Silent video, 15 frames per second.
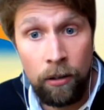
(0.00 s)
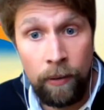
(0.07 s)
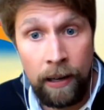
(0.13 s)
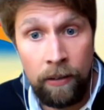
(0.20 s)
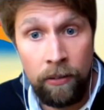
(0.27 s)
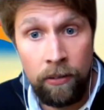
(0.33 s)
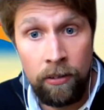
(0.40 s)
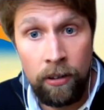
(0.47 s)

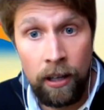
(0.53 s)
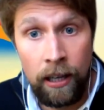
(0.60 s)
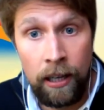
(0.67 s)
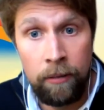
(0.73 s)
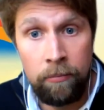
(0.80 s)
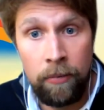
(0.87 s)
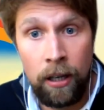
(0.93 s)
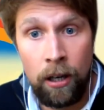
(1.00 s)
around
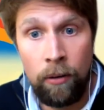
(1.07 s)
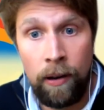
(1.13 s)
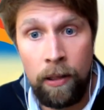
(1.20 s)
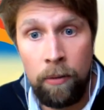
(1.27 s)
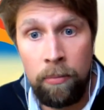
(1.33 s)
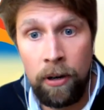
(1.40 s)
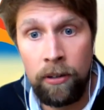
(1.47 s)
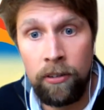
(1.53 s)

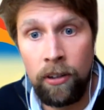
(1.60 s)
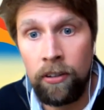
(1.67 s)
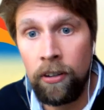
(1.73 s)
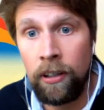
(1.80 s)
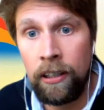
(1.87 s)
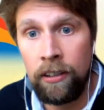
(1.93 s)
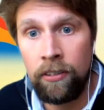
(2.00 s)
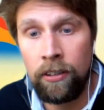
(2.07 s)
the process
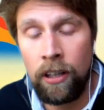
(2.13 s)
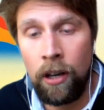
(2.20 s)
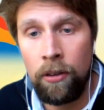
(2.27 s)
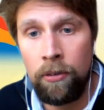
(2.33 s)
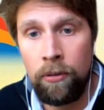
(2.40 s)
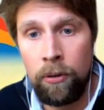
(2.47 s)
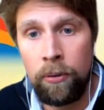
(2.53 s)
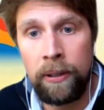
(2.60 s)
that needs to go
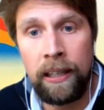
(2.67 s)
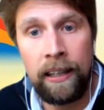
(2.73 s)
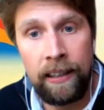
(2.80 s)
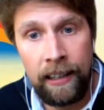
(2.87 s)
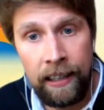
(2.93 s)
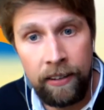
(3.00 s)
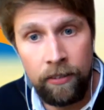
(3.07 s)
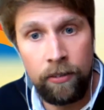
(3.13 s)
through and the
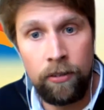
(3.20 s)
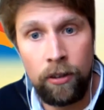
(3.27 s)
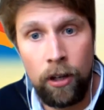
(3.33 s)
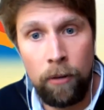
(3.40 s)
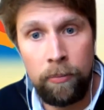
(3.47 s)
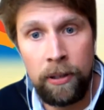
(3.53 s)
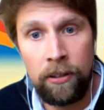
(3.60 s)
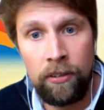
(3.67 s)
length of
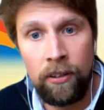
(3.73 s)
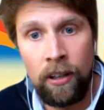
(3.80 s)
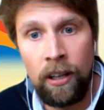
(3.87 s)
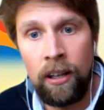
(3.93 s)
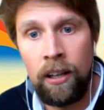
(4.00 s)
secondments,